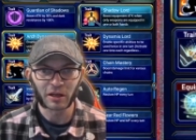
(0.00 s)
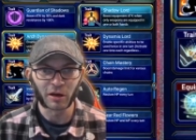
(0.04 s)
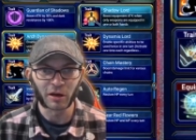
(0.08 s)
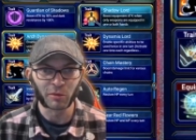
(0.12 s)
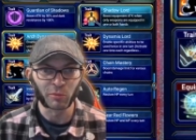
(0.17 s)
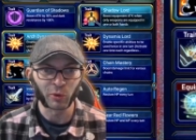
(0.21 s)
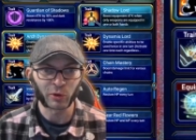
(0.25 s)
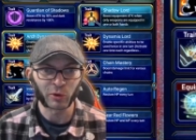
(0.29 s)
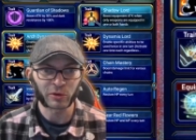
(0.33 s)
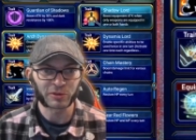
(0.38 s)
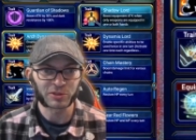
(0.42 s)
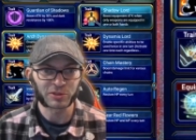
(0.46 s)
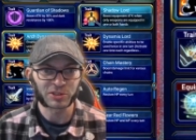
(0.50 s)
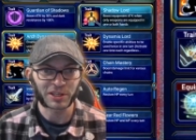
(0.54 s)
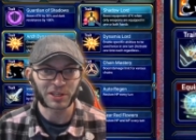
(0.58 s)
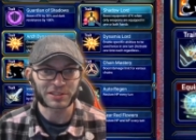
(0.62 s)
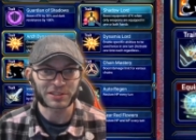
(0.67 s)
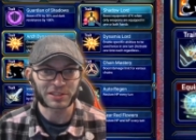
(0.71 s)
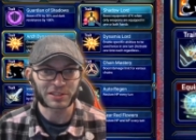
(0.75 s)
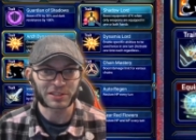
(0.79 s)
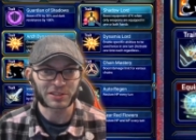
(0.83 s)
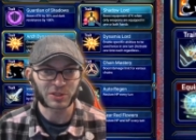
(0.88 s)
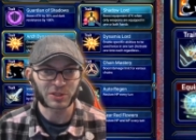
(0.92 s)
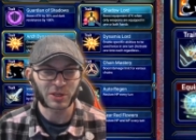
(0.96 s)
Immortal
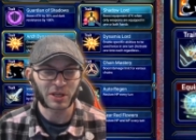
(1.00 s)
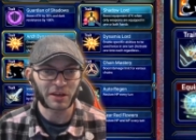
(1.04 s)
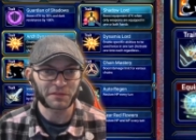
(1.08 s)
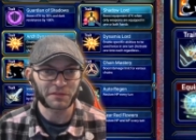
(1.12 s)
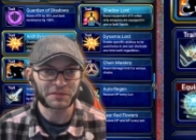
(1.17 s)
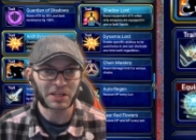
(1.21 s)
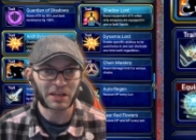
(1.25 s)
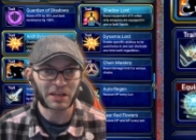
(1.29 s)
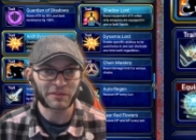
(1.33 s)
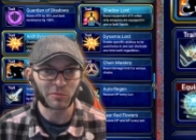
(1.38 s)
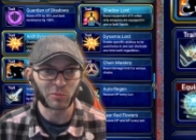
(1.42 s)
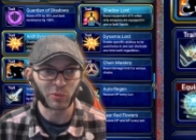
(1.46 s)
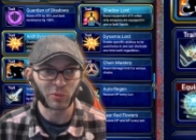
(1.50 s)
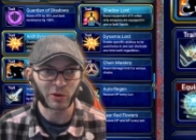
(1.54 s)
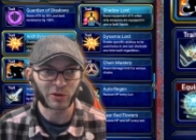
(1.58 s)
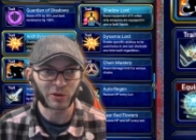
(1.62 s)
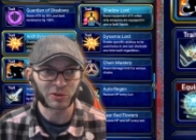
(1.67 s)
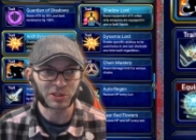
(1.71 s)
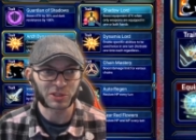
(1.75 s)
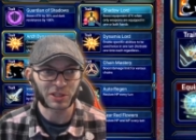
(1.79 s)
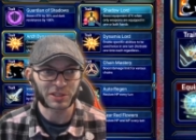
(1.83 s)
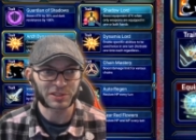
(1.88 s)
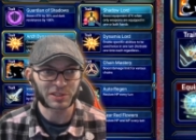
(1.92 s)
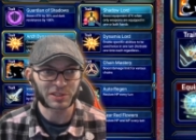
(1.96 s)
Justice. You have to have
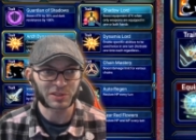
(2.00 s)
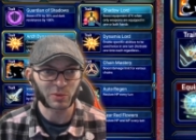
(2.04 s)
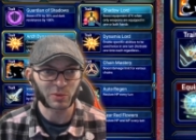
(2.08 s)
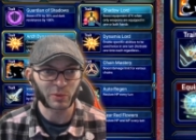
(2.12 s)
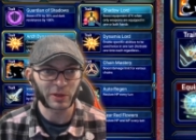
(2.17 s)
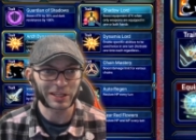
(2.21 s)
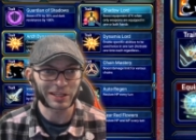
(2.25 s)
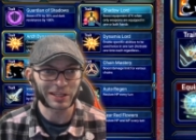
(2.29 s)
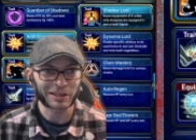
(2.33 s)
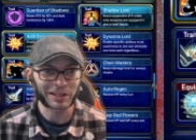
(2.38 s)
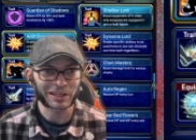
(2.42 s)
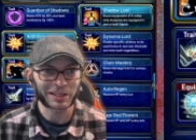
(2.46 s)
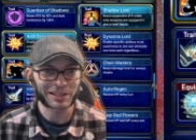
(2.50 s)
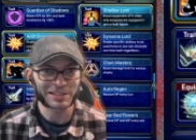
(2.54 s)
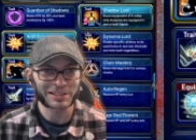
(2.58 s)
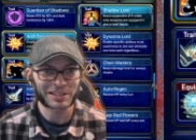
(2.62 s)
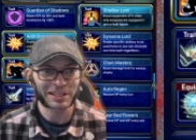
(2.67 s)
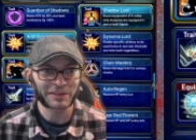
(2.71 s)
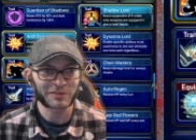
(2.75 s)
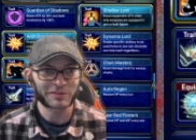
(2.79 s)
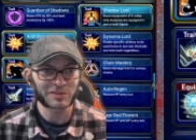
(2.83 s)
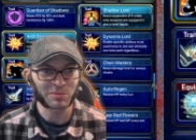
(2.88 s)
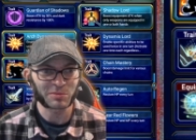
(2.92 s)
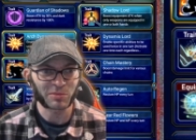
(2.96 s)
Immortal Justice awakened because
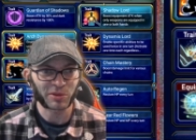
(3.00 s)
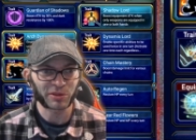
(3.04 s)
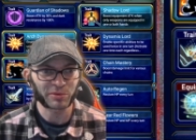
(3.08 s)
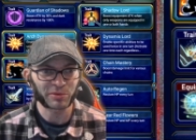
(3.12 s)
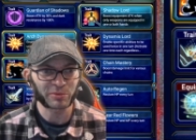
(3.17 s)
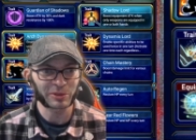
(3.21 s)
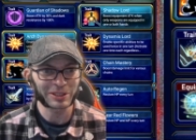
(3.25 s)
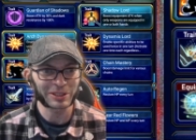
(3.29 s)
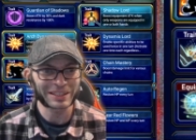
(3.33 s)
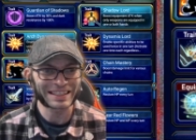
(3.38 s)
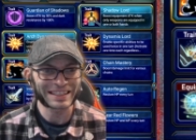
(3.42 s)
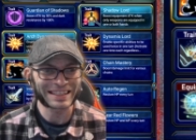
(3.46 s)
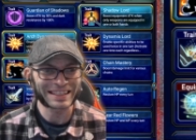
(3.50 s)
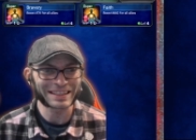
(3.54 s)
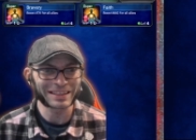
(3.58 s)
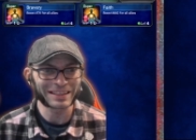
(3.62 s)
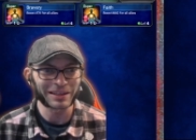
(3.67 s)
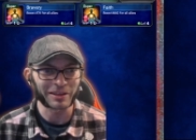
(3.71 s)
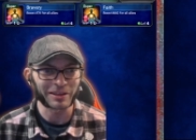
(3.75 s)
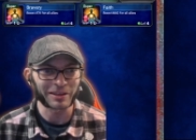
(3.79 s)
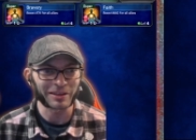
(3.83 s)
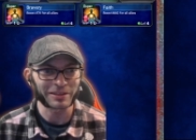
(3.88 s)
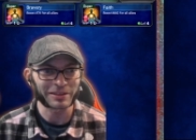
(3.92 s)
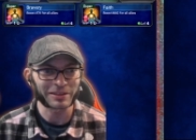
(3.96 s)
it gives him 3
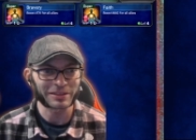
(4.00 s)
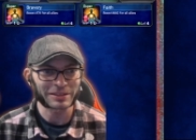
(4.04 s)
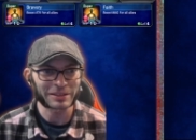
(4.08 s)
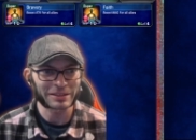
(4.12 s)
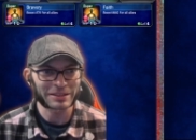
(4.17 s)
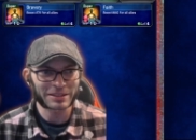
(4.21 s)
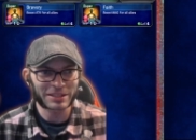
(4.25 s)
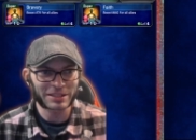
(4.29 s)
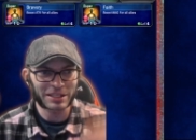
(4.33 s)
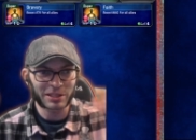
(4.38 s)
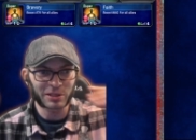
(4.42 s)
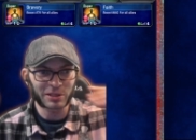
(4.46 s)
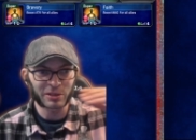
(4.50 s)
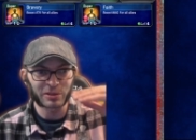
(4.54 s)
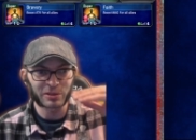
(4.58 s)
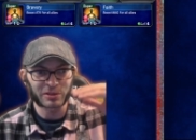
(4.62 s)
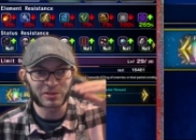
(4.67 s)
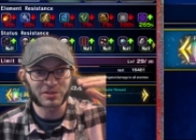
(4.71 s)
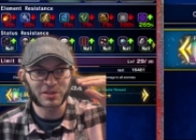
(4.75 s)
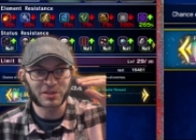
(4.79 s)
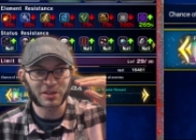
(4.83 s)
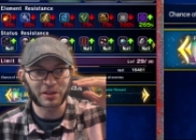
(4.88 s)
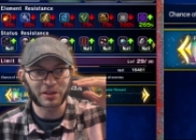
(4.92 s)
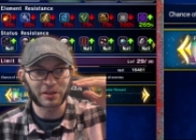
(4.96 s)

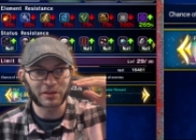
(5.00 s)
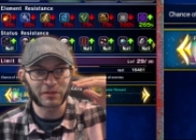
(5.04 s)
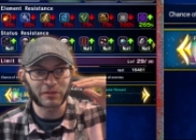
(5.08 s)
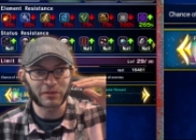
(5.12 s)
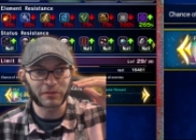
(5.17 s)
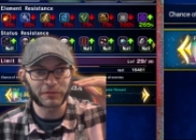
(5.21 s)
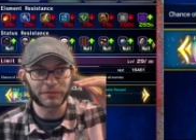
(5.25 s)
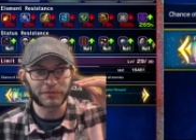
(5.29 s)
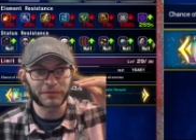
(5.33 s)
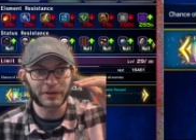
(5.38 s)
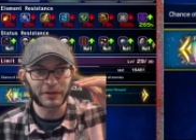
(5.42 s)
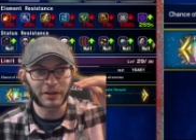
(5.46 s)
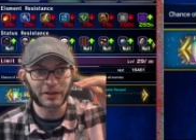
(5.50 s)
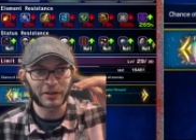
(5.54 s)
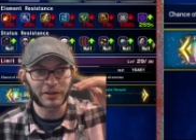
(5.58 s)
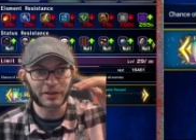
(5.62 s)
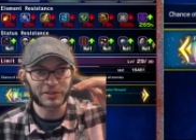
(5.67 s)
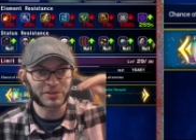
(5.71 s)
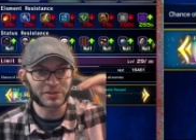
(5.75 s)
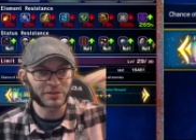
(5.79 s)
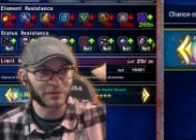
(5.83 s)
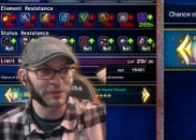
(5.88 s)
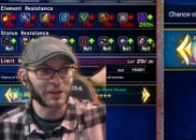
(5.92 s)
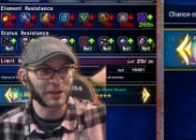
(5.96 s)
tiers of
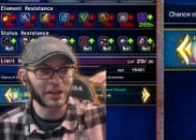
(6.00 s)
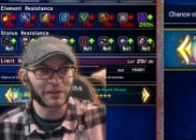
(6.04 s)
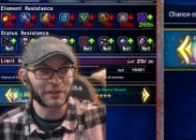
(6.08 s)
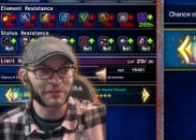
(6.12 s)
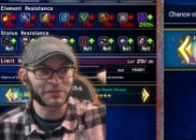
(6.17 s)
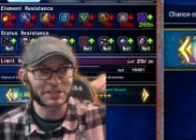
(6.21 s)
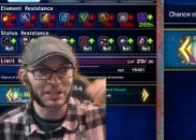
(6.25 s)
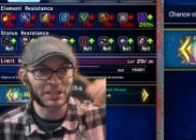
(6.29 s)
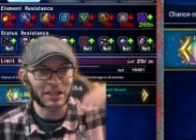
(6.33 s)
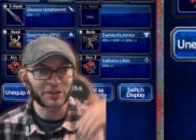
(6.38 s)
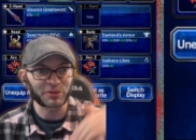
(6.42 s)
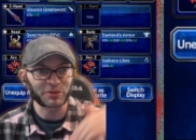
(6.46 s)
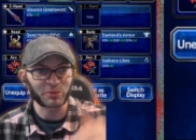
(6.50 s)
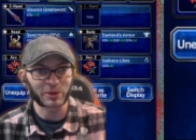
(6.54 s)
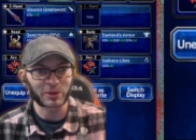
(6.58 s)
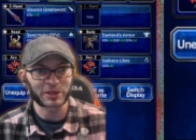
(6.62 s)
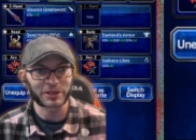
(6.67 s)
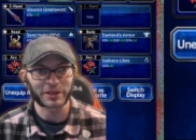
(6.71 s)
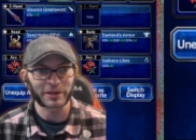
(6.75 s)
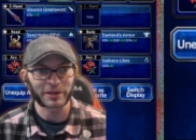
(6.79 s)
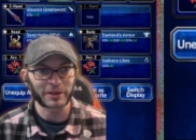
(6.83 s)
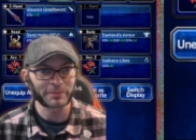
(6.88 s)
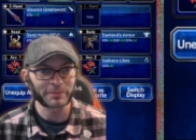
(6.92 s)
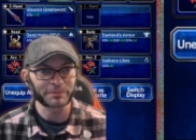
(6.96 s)
survive death
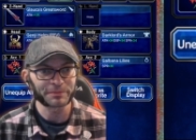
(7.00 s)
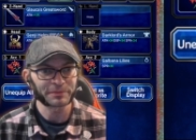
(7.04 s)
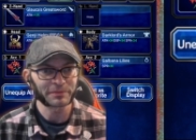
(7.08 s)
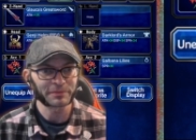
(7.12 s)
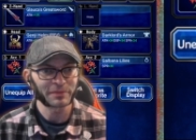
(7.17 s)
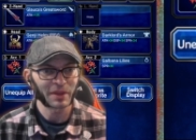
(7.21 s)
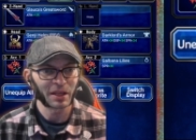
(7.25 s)
1 time.